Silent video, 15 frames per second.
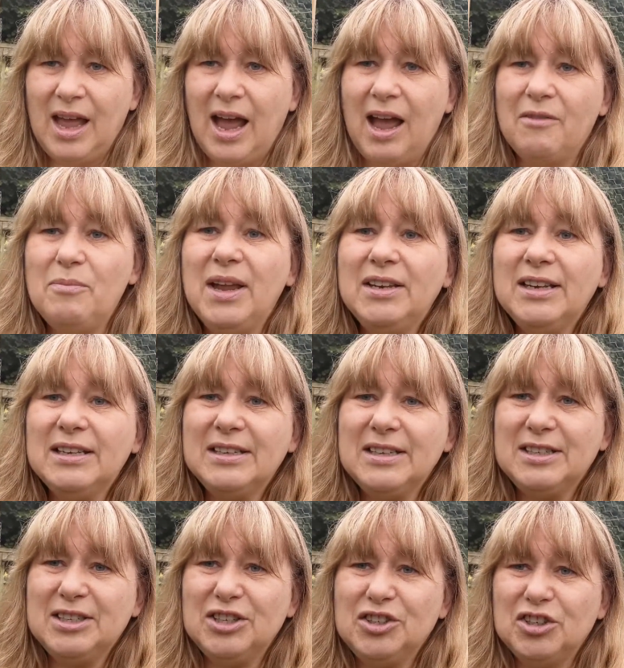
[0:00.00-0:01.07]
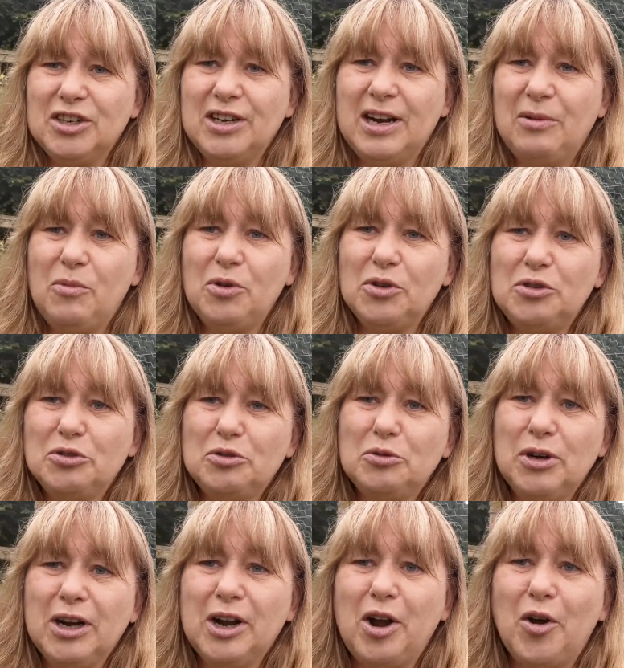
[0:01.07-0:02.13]
I made that decision, and I want to
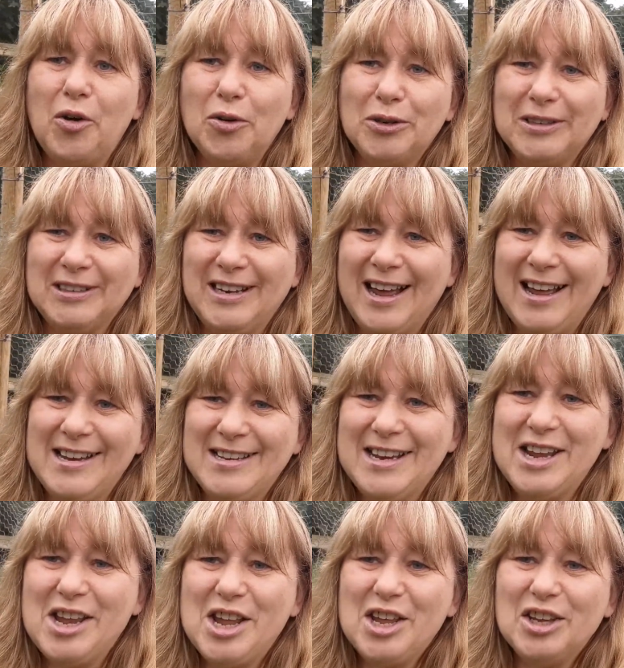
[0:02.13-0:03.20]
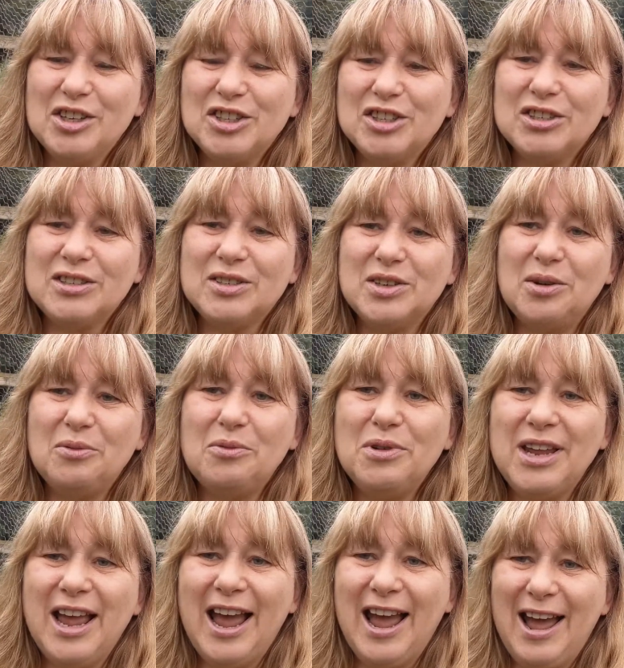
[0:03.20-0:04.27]
record that so
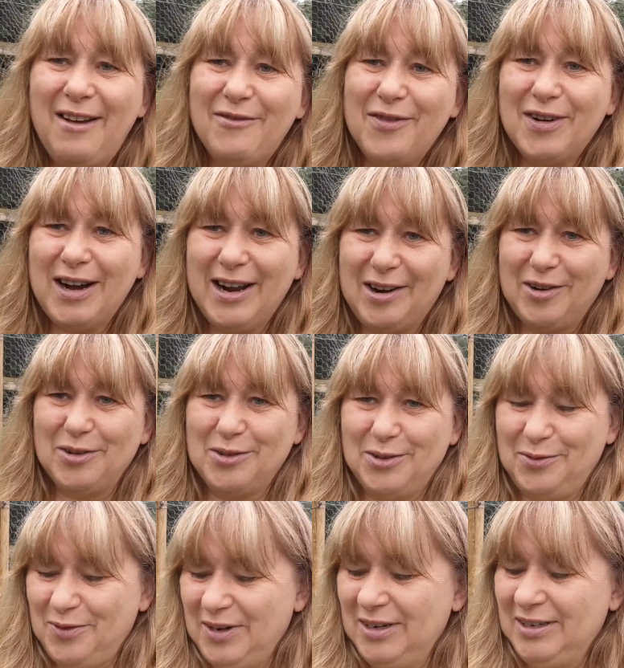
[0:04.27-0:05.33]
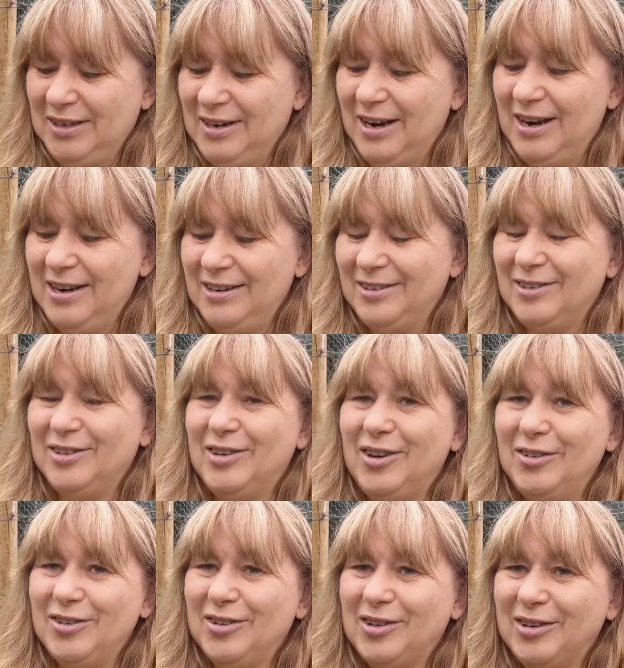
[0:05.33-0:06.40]
we have record of it, and I
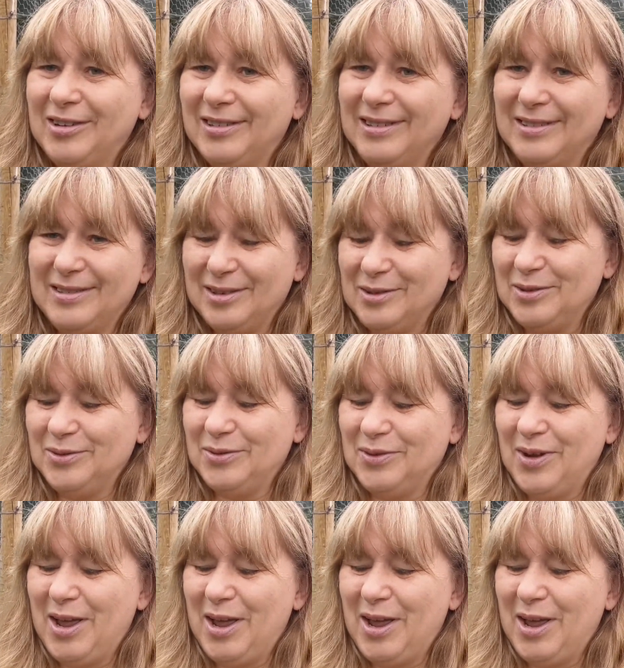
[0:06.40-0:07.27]
don't sort of